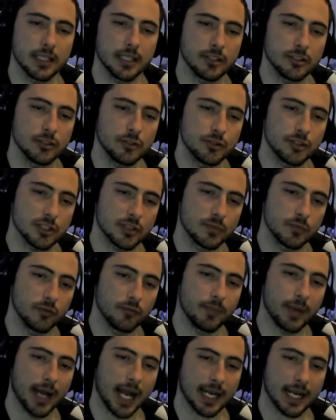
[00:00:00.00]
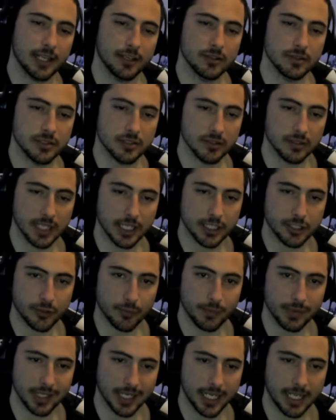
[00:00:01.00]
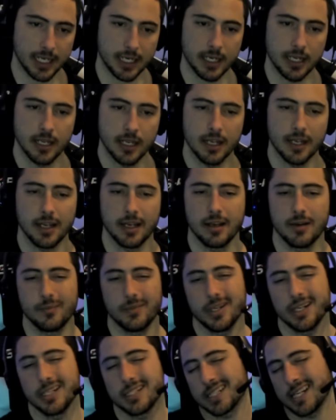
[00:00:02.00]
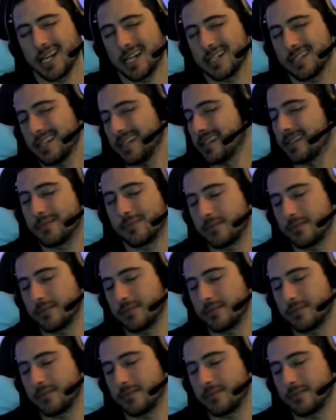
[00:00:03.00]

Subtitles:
you just move back and you still get your plan, but it's kind of like,